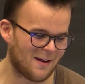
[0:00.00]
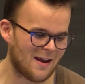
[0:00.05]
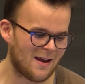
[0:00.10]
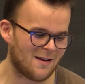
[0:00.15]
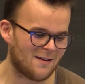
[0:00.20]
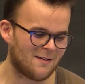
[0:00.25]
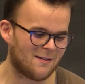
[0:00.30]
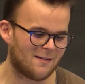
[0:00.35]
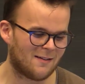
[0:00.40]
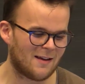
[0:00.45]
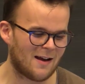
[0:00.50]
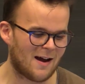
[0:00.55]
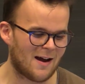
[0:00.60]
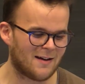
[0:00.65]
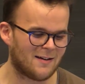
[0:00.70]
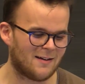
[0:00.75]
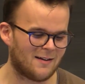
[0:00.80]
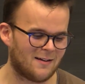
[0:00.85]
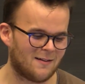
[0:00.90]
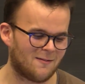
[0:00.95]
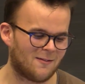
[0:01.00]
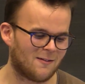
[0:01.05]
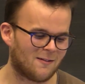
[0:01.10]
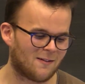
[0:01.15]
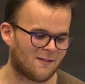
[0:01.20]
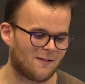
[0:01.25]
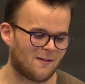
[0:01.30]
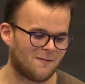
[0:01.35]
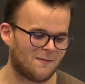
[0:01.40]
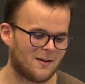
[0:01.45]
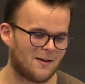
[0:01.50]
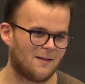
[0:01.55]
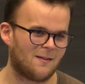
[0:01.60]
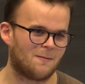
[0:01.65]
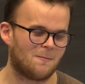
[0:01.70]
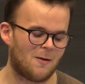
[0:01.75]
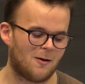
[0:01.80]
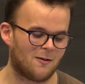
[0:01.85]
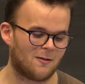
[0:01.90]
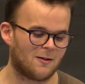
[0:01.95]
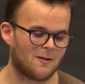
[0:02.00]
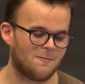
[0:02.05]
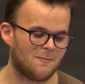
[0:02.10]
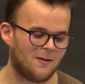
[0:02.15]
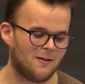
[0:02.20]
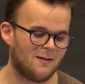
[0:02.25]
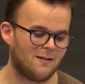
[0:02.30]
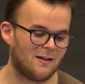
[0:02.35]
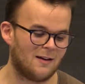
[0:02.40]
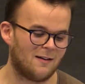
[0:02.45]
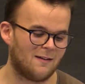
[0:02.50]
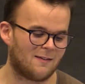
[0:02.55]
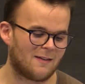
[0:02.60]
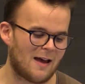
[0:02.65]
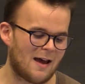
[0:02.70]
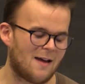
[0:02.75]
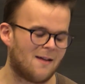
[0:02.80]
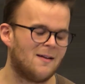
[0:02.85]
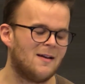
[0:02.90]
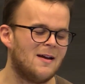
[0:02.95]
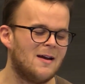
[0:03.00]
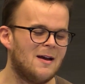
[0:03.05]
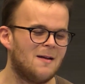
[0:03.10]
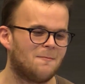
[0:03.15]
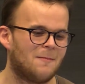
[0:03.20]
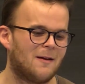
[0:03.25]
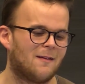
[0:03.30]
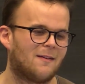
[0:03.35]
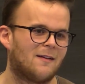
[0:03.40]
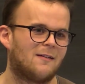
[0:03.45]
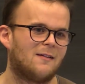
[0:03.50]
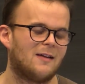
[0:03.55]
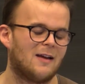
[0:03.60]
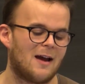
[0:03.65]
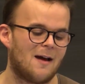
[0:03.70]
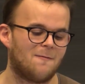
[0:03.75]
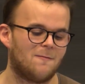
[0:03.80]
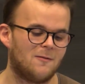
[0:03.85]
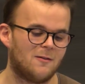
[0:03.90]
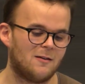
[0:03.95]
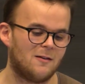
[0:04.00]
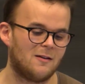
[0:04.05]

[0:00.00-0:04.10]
And the idea of there's so many smaller communities that basically have